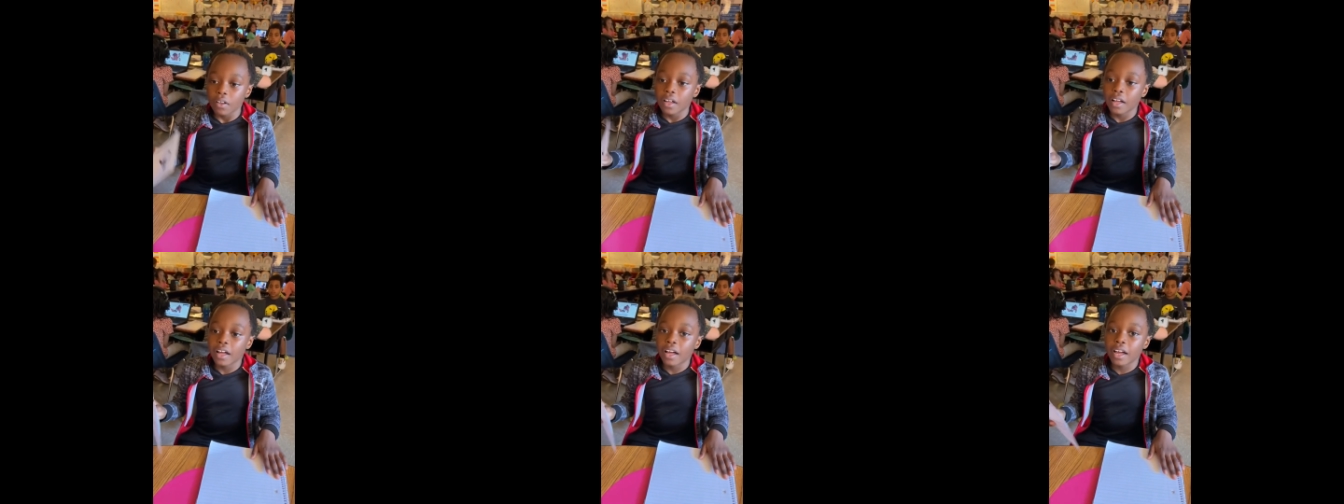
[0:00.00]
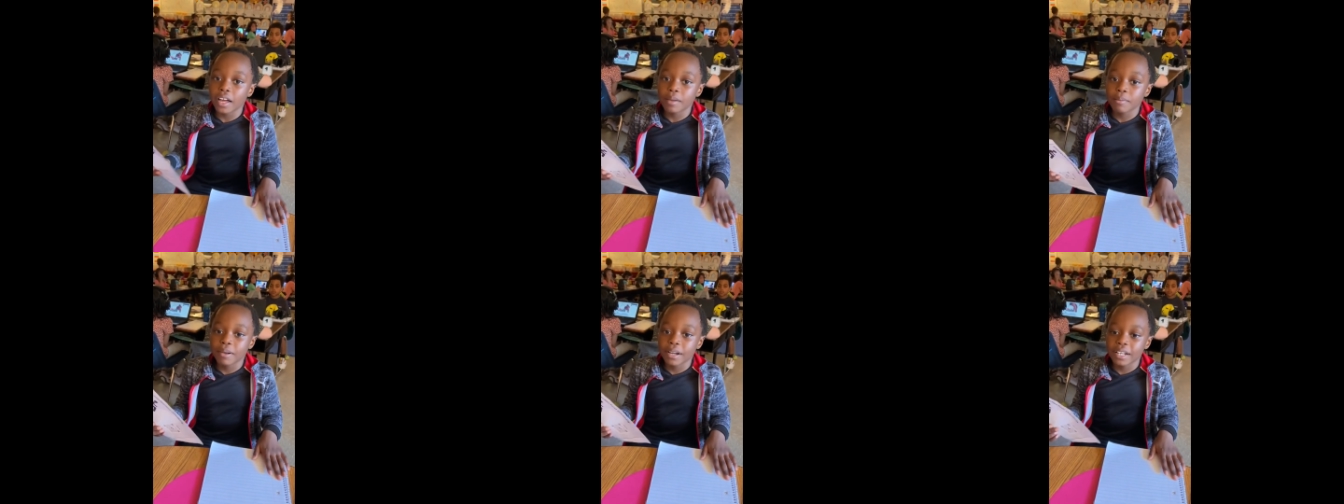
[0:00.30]

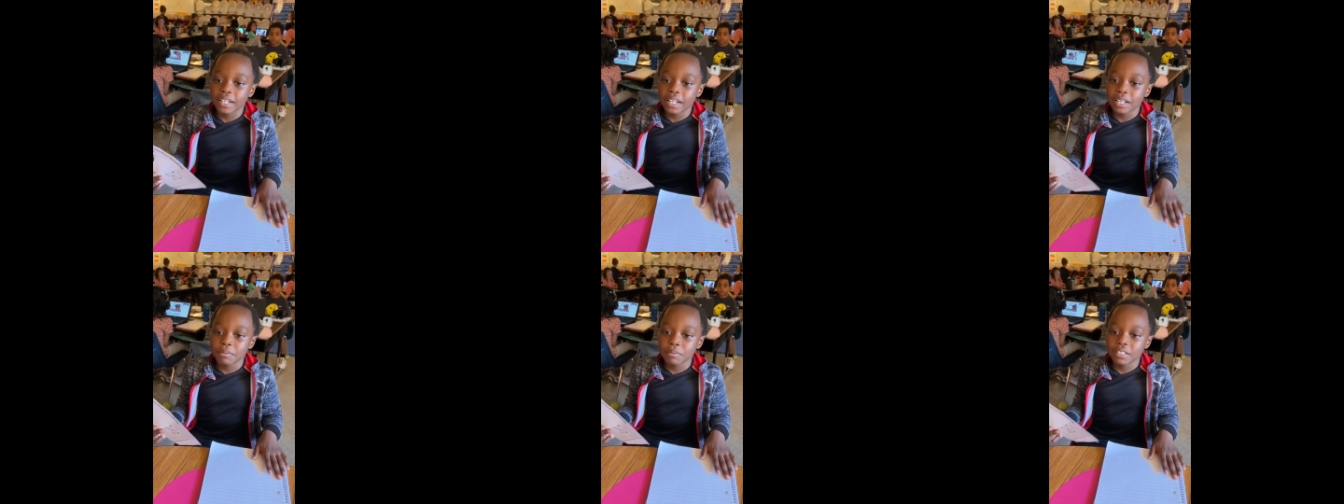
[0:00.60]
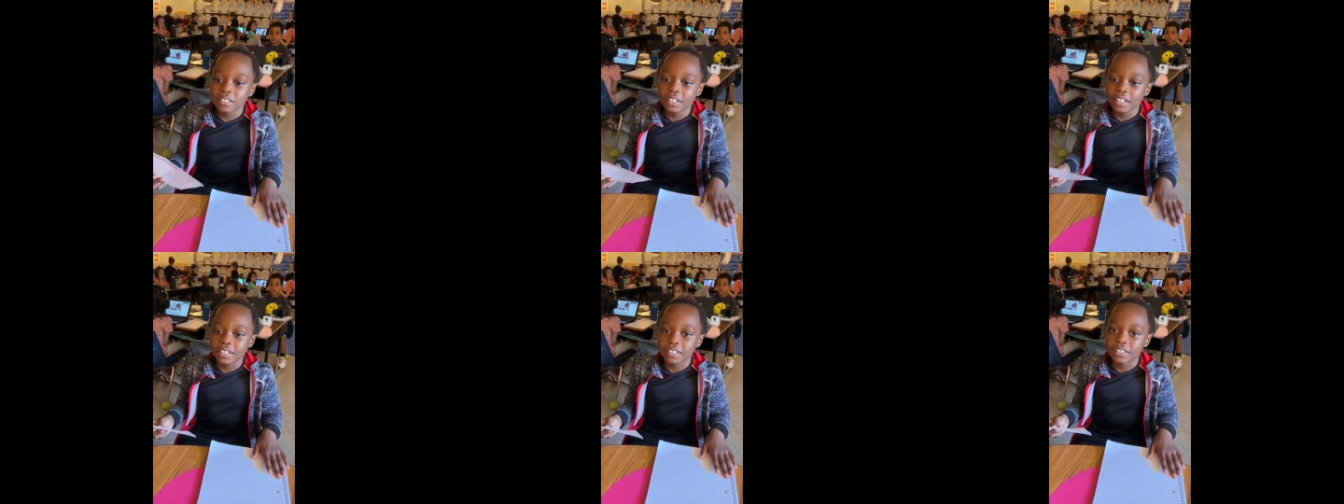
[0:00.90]
Hi, my name
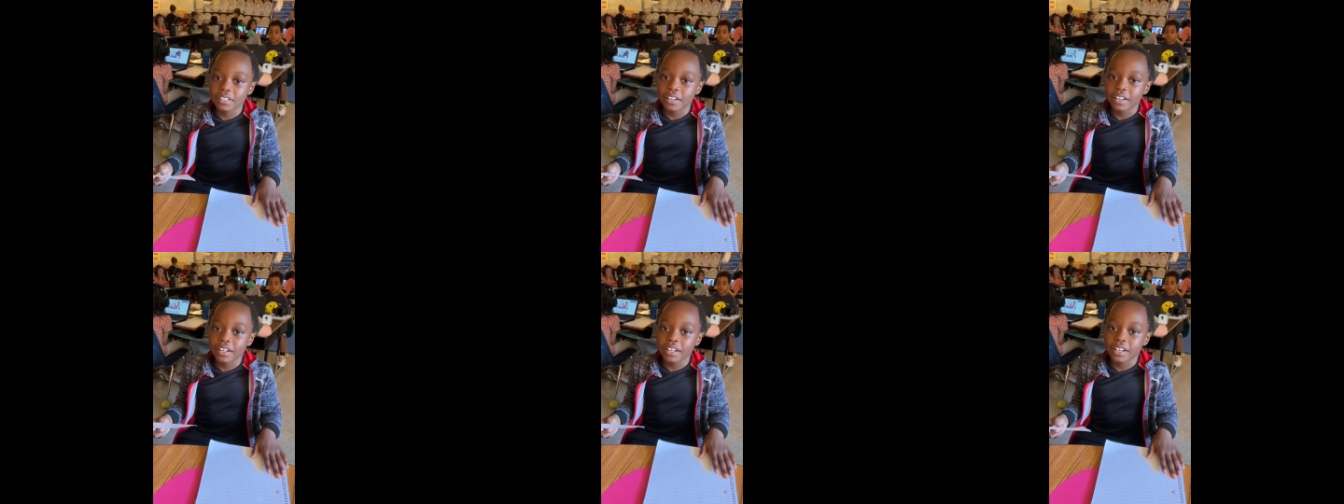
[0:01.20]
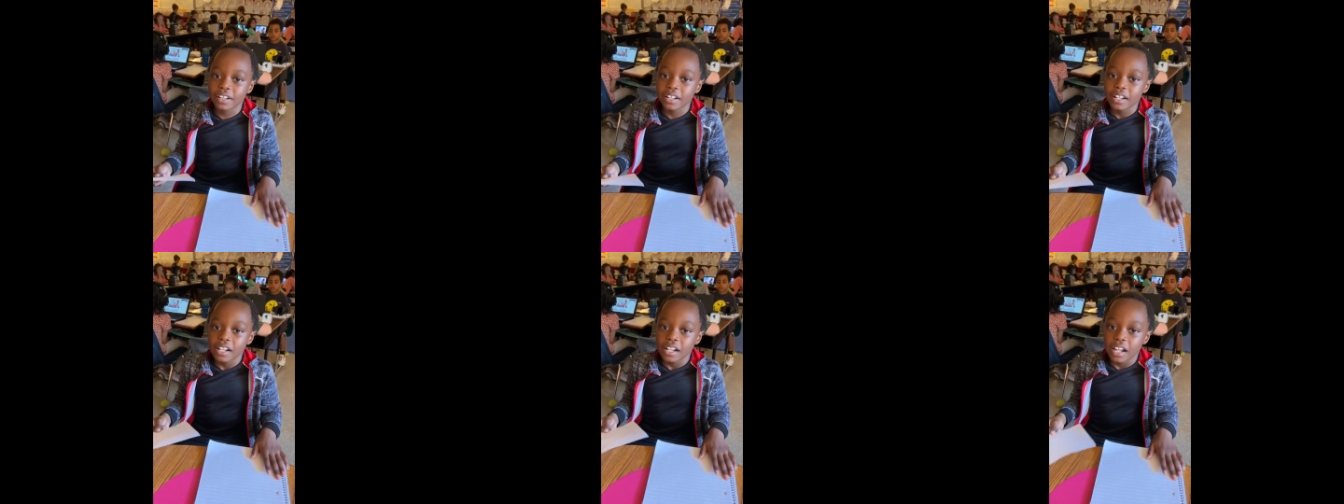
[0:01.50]
is
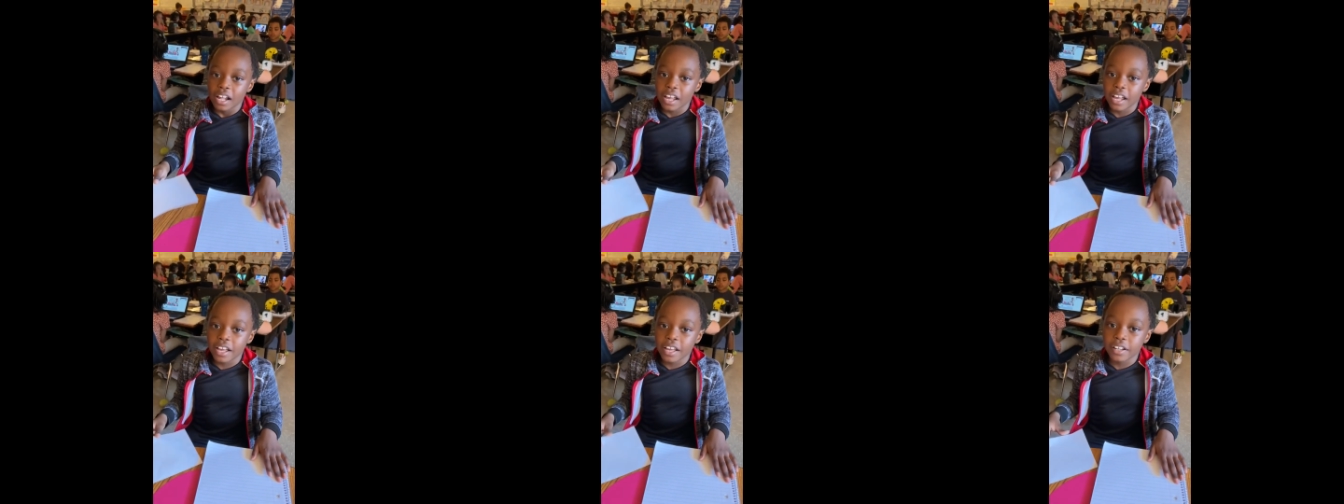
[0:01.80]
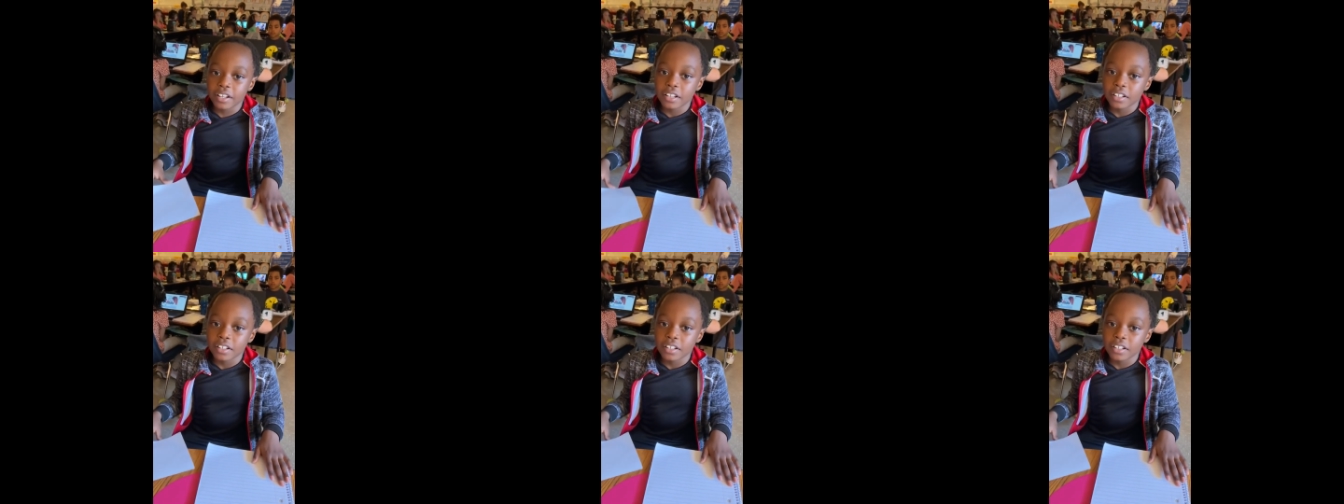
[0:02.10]
Isaiah, and